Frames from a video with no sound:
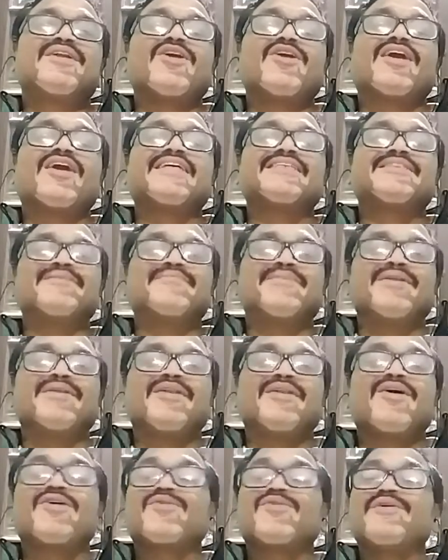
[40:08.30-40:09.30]
knowledgeable,
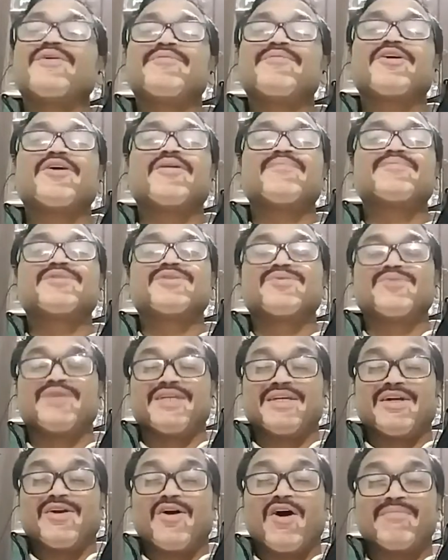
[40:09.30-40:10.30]
or
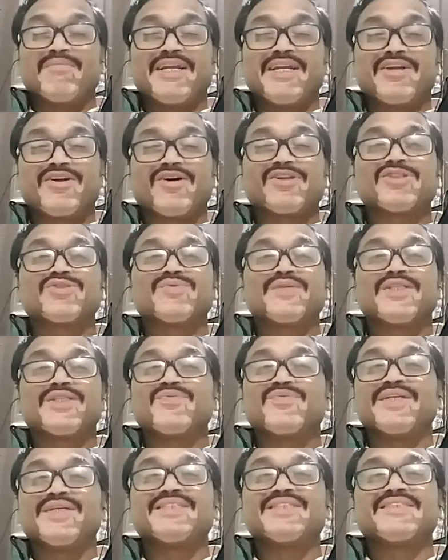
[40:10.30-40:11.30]
we come in touch with
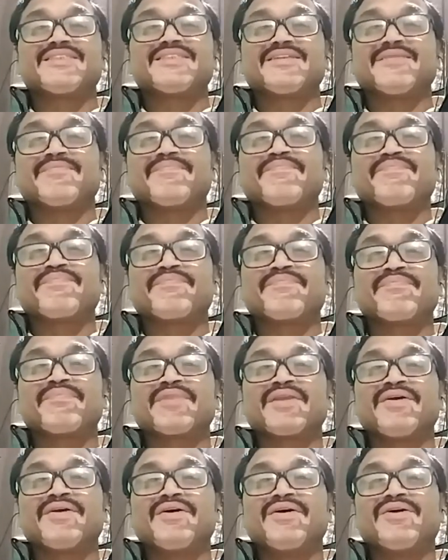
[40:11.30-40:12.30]
wisdom.
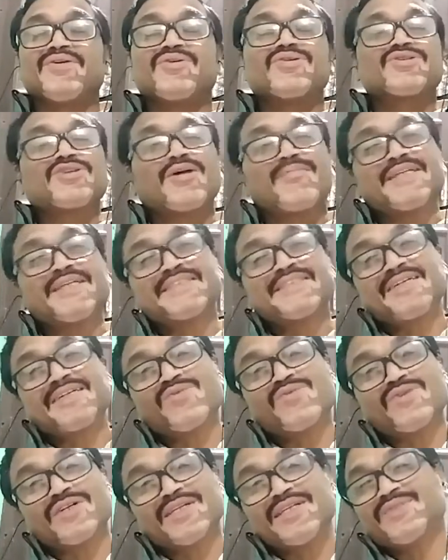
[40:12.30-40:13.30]
To some
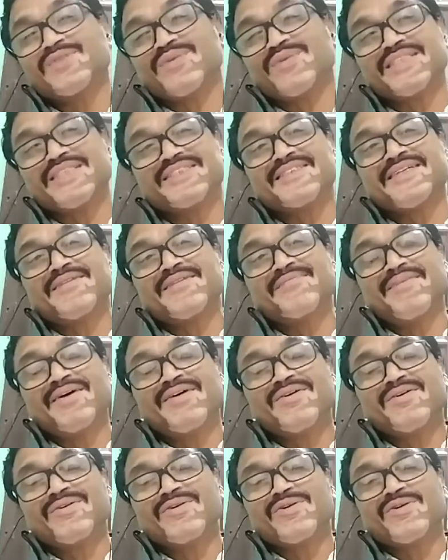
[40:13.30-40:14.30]
extent, what is
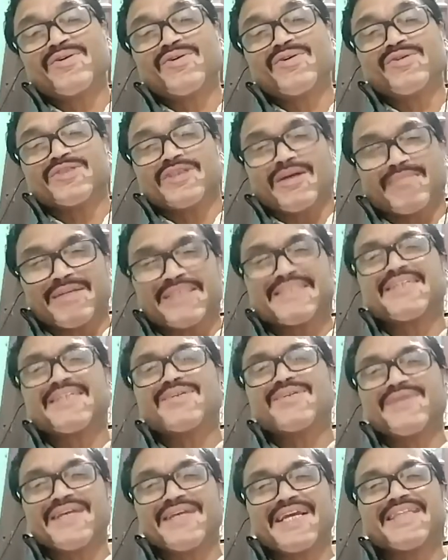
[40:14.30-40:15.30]
wisdom? To some
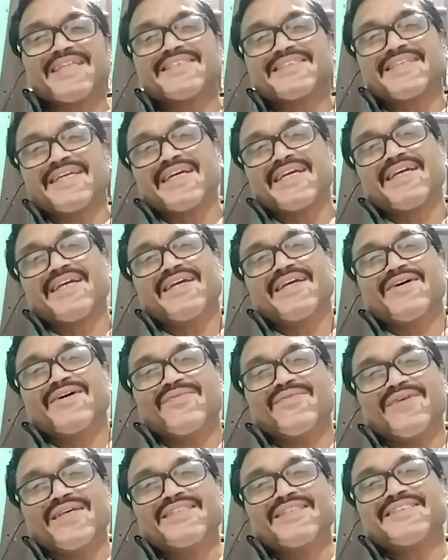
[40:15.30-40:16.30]
extent, we can say
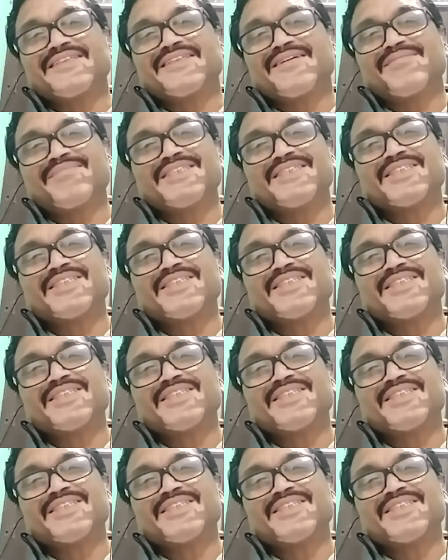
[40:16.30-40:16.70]
wisdom